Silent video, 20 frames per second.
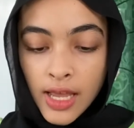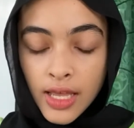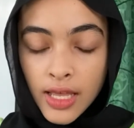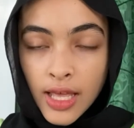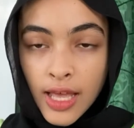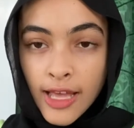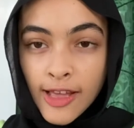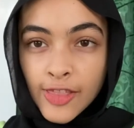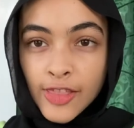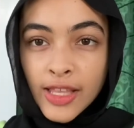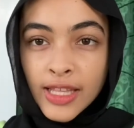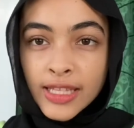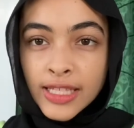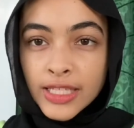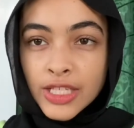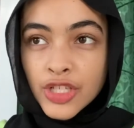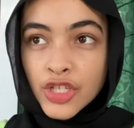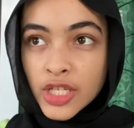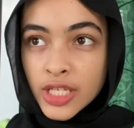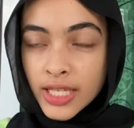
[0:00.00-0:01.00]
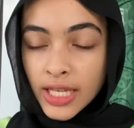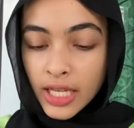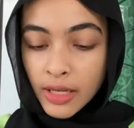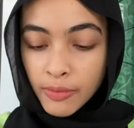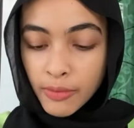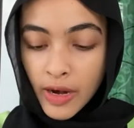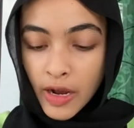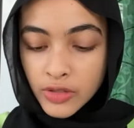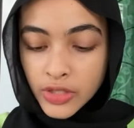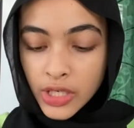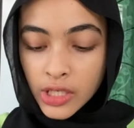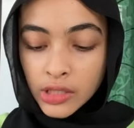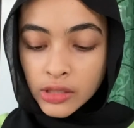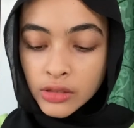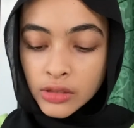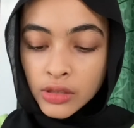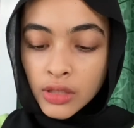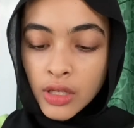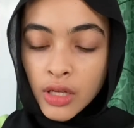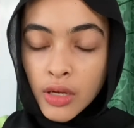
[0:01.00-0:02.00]
I think this is just like a brow
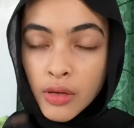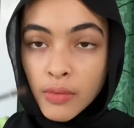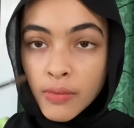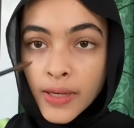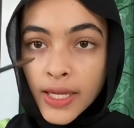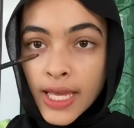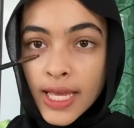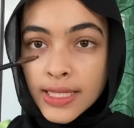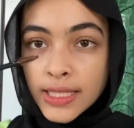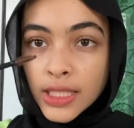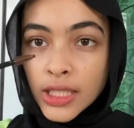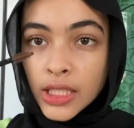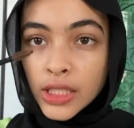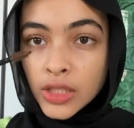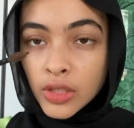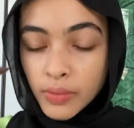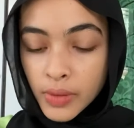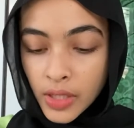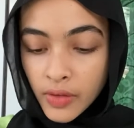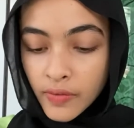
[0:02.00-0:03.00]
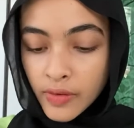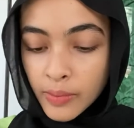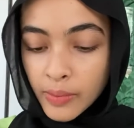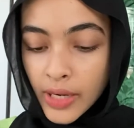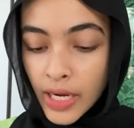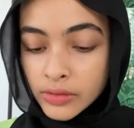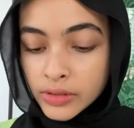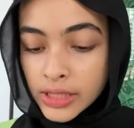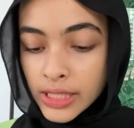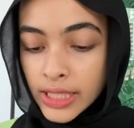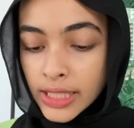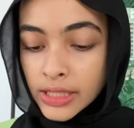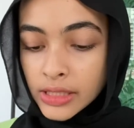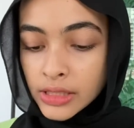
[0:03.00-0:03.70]
gel, but it has a little bit of a brown tint.